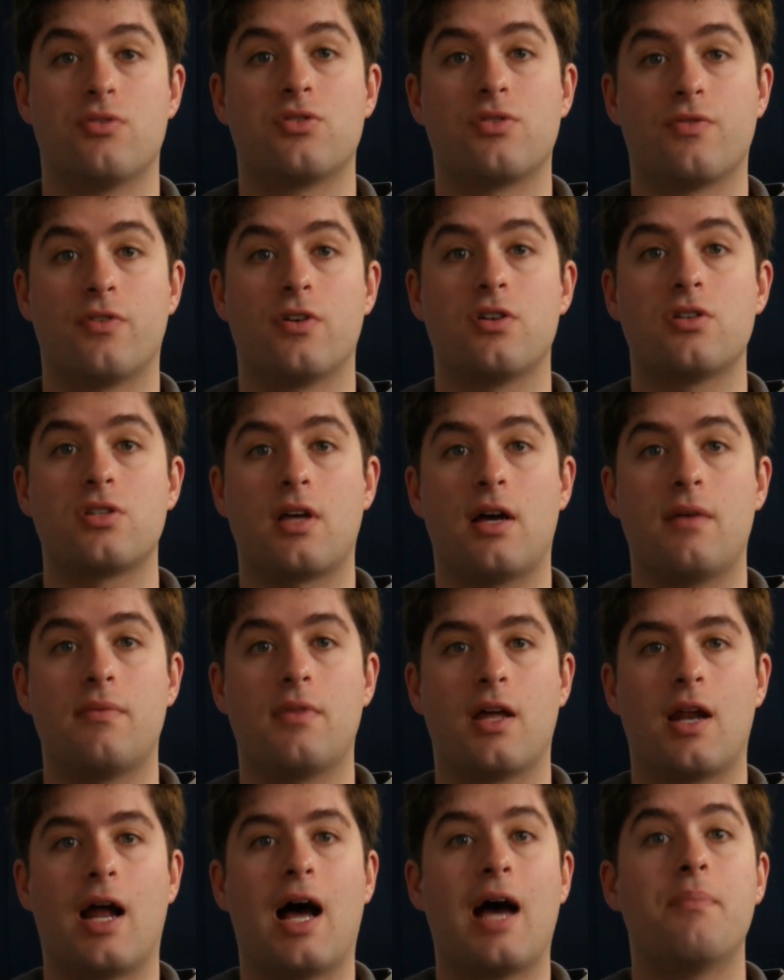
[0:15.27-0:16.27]
was the first time
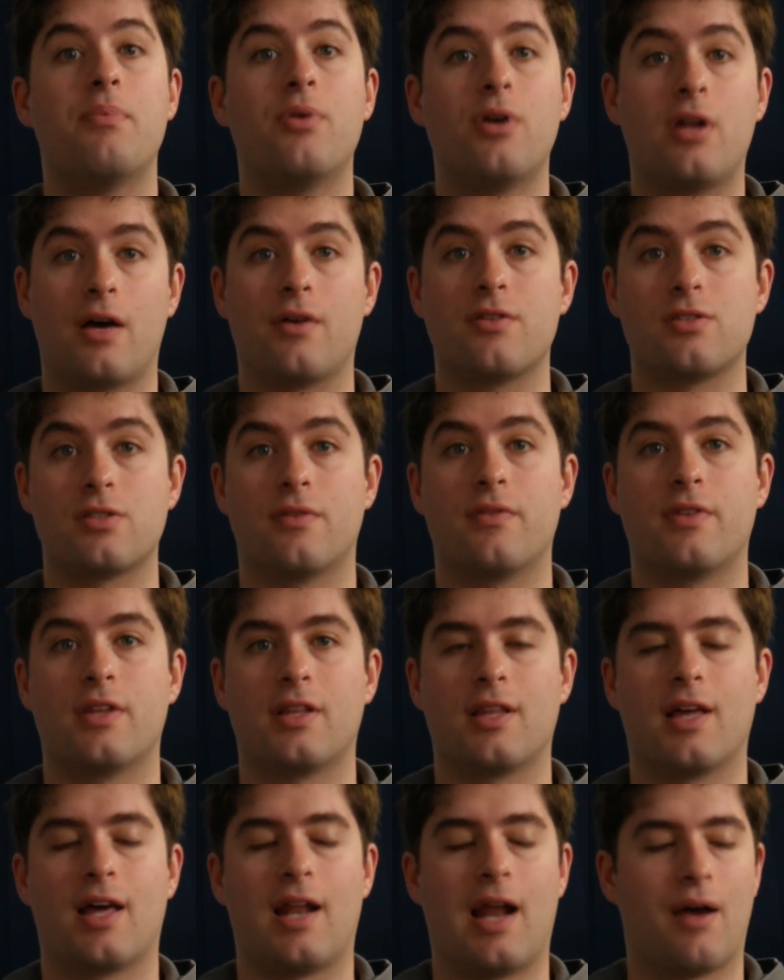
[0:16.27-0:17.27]
that I put out
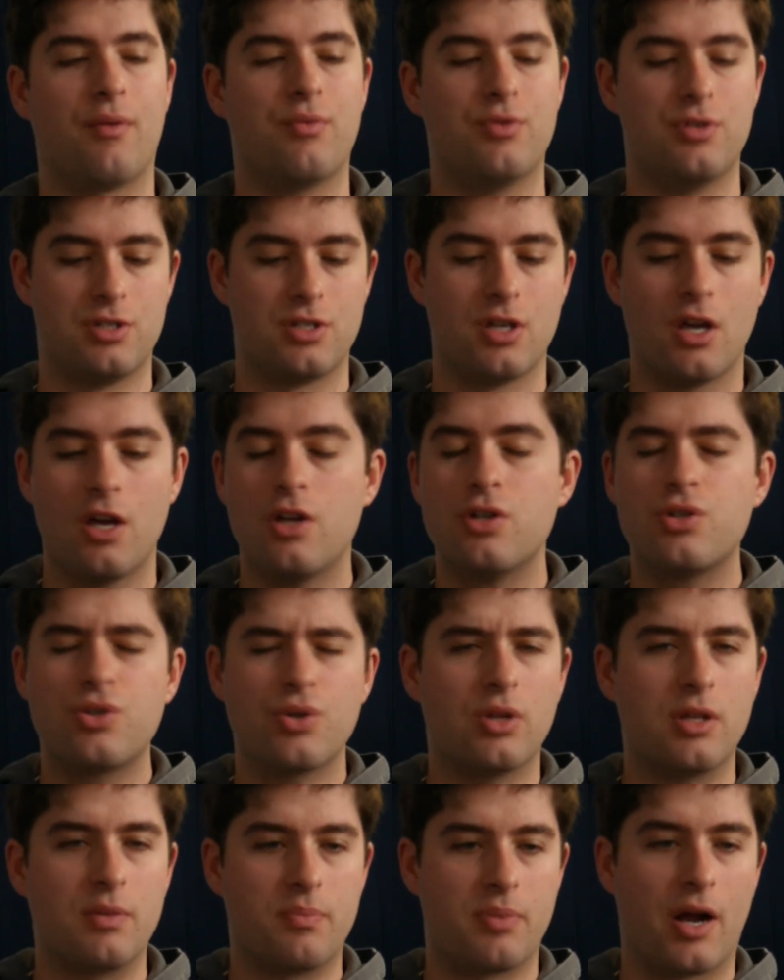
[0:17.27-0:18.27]
something that I was
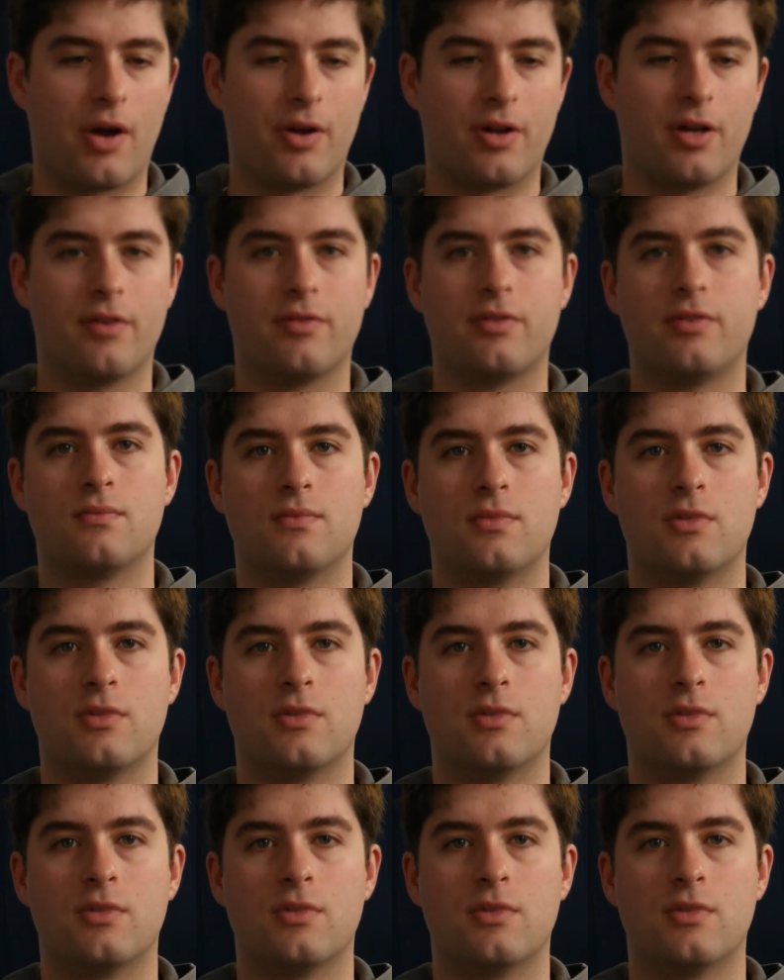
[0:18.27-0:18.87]
truly proud of.